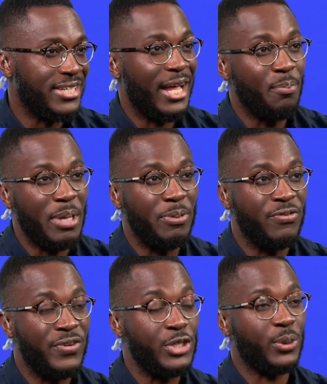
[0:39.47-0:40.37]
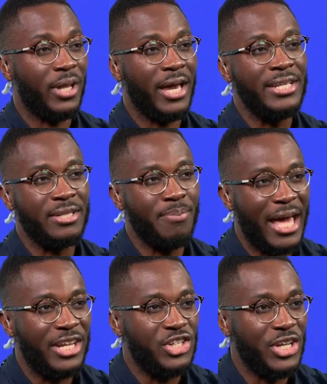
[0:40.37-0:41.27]
to help people visualize and
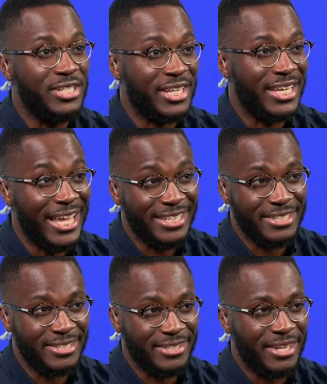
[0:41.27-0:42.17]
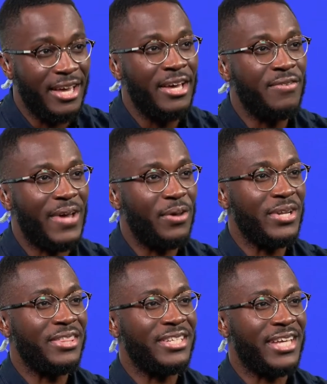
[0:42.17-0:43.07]
manage interconnectedness,
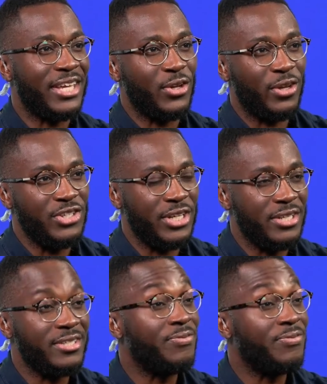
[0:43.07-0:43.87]
founding the technology